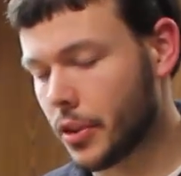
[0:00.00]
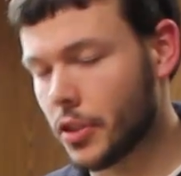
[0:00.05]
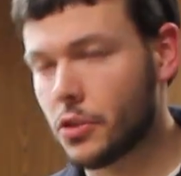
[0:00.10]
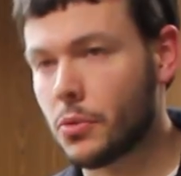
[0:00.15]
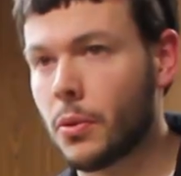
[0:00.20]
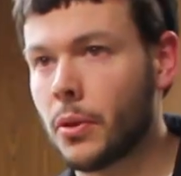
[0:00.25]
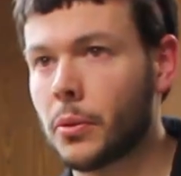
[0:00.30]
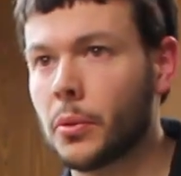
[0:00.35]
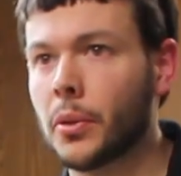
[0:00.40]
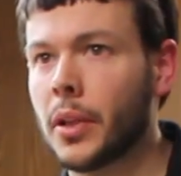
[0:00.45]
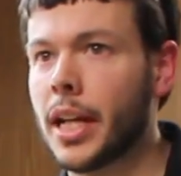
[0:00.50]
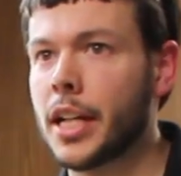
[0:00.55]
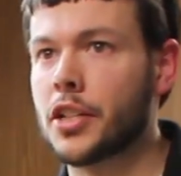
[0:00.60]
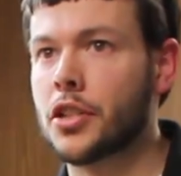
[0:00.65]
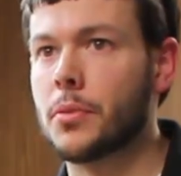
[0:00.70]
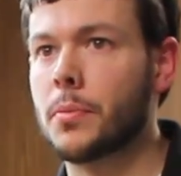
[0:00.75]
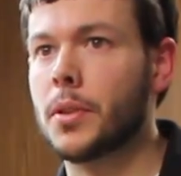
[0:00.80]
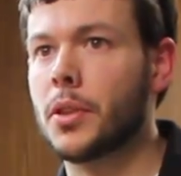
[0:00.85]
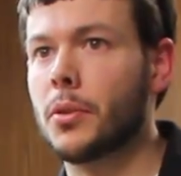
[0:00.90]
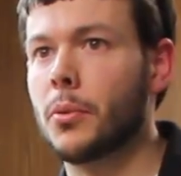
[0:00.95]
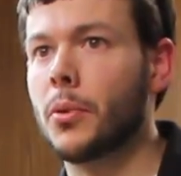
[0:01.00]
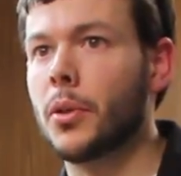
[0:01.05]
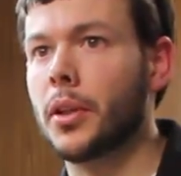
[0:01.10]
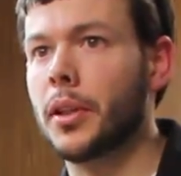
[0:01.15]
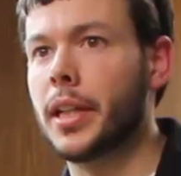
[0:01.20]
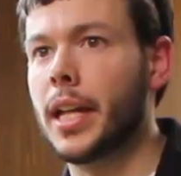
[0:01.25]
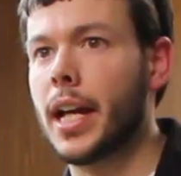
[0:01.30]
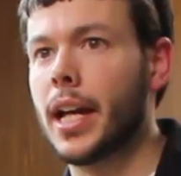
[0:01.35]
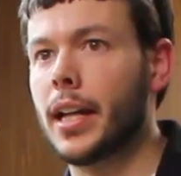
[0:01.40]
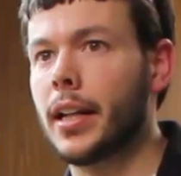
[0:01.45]
This one will actually be the
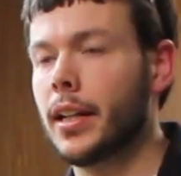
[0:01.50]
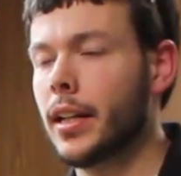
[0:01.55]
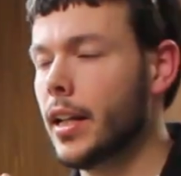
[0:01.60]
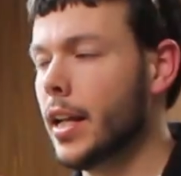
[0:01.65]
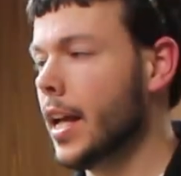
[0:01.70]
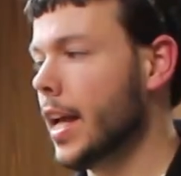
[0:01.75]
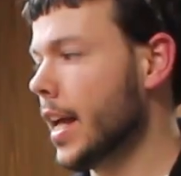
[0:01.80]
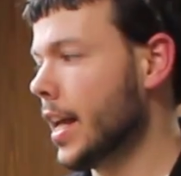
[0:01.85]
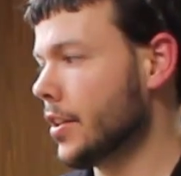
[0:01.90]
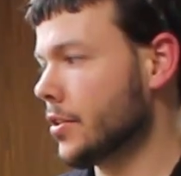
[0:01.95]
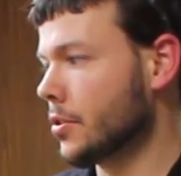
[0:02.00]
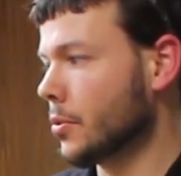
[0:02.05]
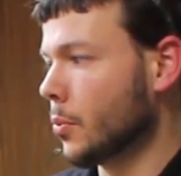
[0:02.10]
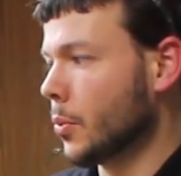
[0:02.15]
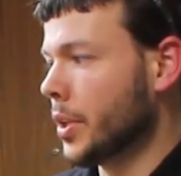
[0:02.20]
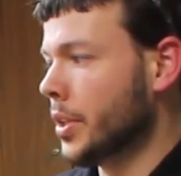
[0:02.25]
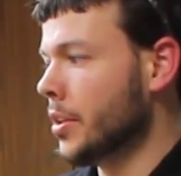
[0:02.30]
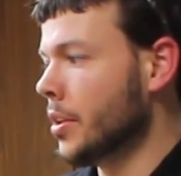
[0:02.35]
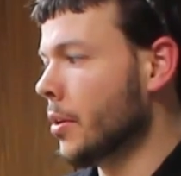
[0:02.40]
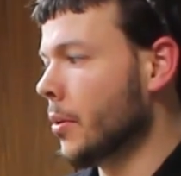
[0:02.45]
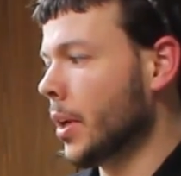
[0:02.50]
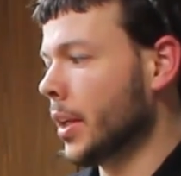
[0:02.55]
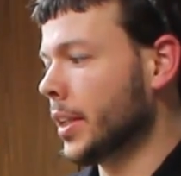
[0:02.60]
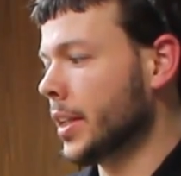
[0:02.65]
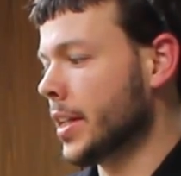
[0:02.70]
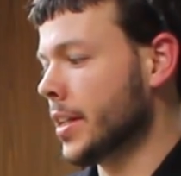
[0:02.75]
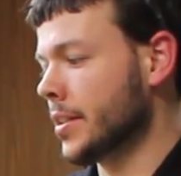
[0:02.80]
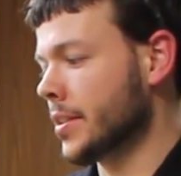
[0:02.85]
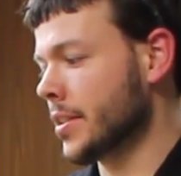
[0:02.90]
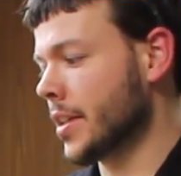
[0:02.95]
one that has the window on
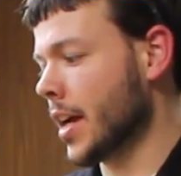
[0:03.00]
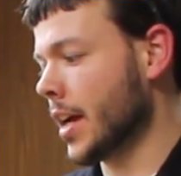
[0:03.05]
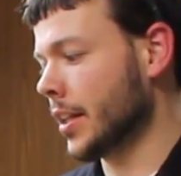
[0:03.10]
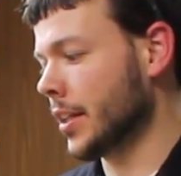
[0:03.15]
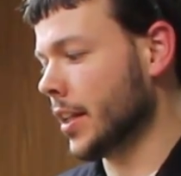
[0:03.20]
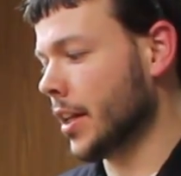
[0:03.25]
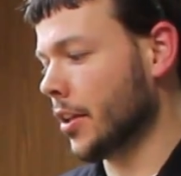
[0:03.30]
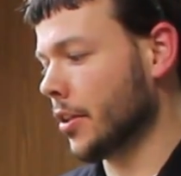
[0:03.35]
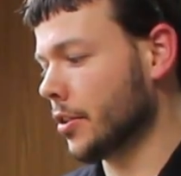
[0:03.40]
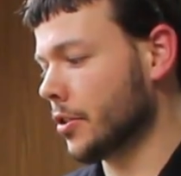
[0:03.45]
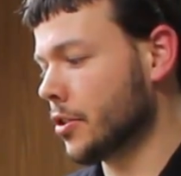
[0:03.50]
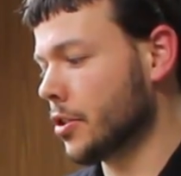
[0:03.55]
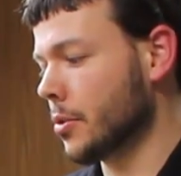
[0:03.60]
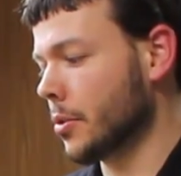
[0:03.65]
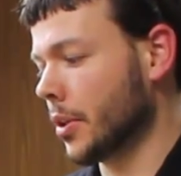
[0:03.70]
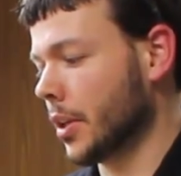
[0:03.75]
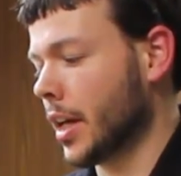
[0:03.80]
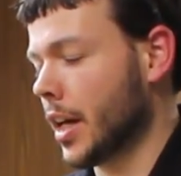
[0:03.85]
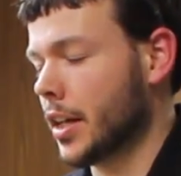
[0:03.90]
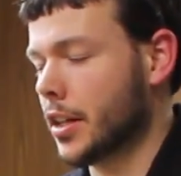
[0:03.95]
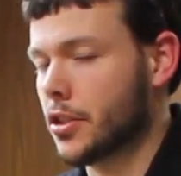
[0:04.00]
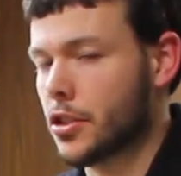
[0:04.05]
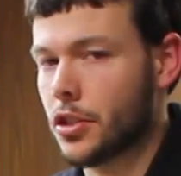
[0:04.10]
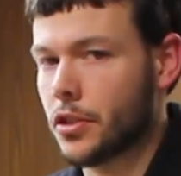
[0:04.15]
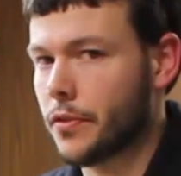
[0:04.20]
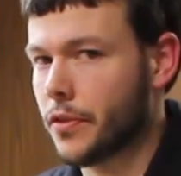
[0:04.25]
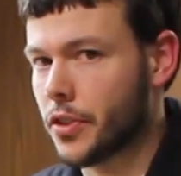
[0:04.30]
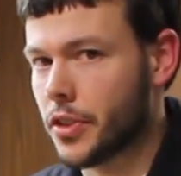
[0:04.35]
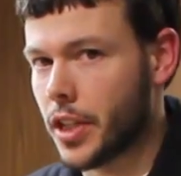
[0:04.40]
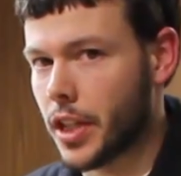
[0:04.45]
the inside. The other 2 are kind of
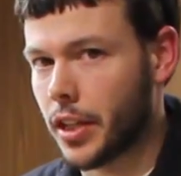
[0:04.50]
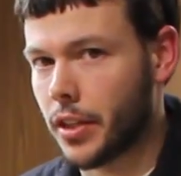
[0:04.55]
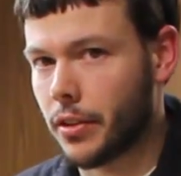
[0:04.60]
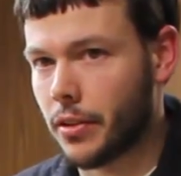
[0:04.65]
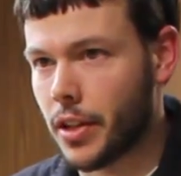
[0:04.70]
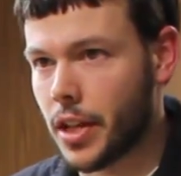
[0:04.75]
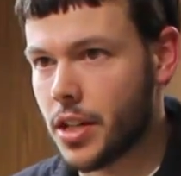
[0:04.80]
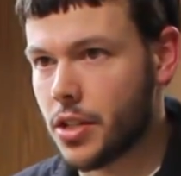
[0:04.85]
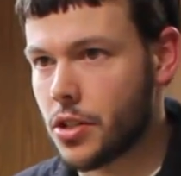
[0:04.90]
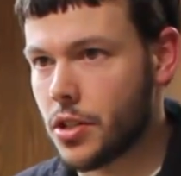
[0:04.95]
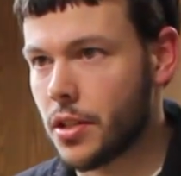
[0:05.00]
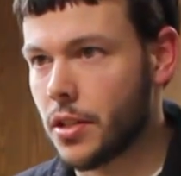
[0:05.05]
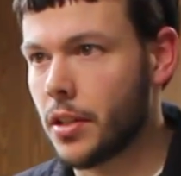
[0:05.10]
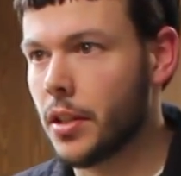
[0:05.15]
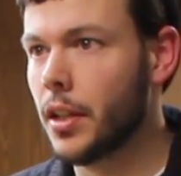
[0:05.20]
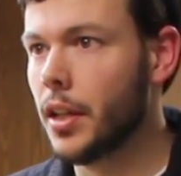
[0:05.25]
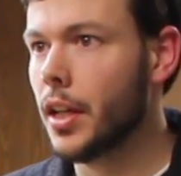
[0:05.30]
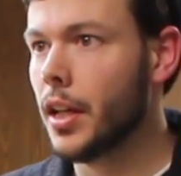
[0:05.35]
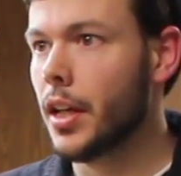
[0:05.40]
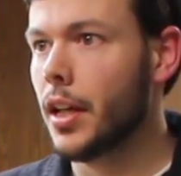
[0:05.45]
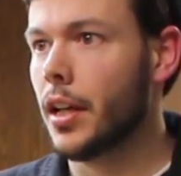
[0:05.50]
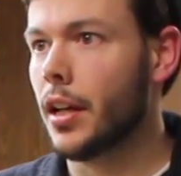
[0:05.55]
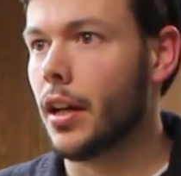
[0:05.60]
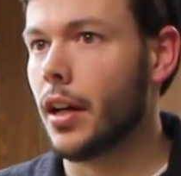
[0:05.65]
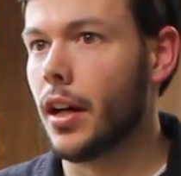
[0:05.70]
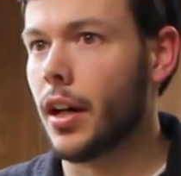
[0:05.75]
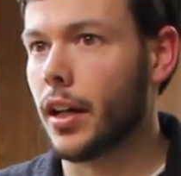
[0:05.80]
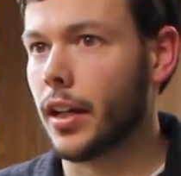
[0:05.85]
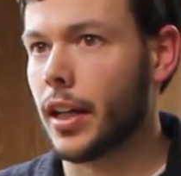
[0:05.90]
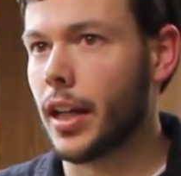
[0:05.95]
just for decoration,
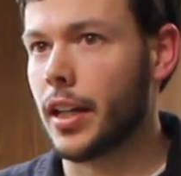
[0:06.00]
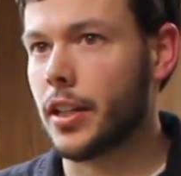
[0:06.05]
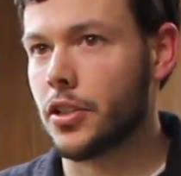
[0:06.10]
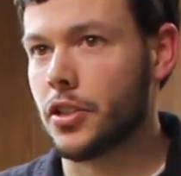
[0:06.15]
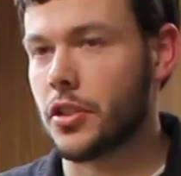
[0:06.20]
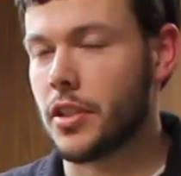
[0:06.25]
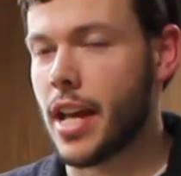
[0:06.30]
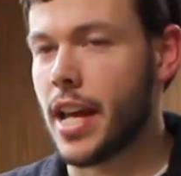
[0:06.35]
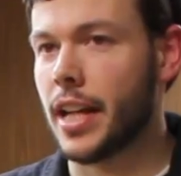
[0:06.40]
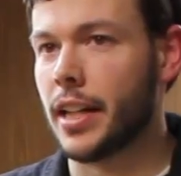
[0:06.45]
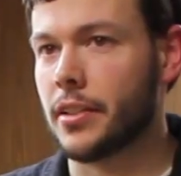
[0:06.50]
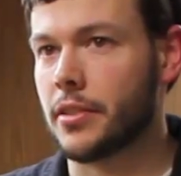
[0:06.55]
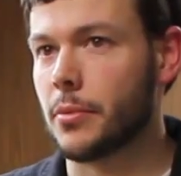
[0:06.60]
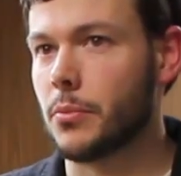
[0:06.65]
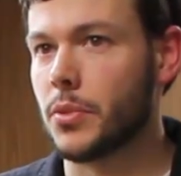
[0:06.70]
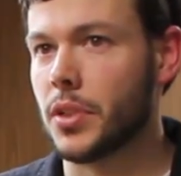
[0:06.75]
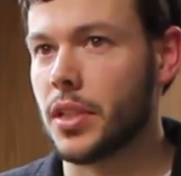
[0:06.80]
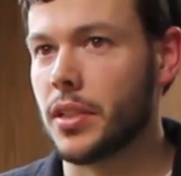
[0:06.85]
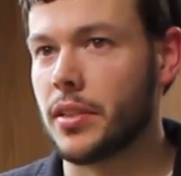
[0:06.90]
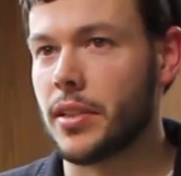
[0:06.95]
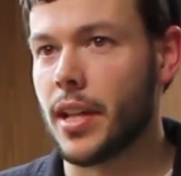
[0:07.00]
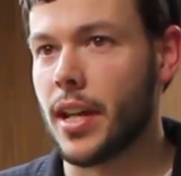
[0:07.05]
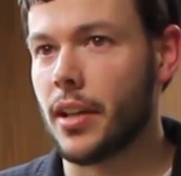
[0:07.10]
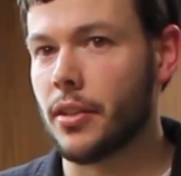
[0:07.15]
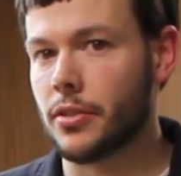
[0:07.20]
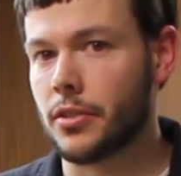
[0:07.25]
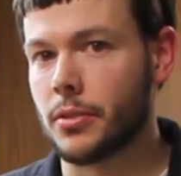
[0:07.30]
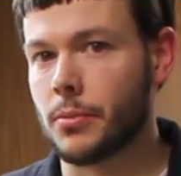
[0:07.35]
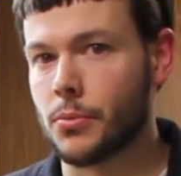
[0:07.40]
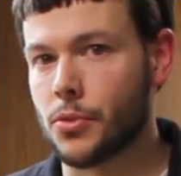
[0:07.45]
kind of just adding some
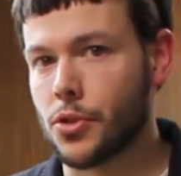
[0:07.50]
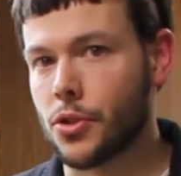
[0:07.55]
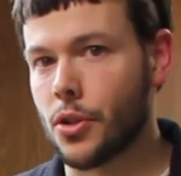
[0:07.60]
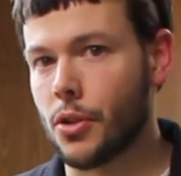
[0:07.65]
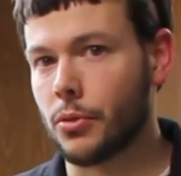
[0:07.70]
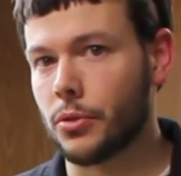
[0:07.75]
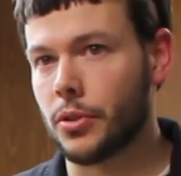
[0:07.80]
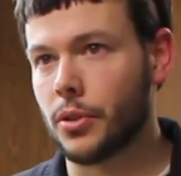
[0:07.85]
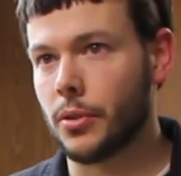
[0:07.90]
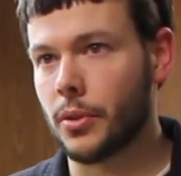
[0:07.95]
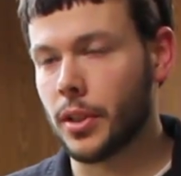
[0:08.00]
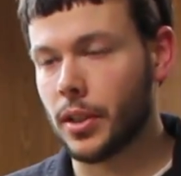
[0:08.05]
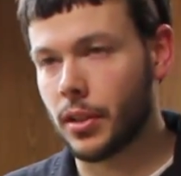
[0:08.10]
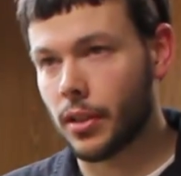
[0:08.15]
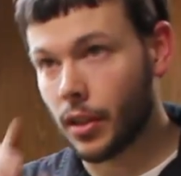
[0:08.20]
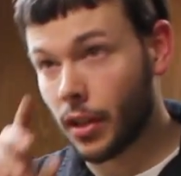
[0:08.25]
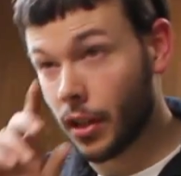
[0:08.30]
details, some show to it.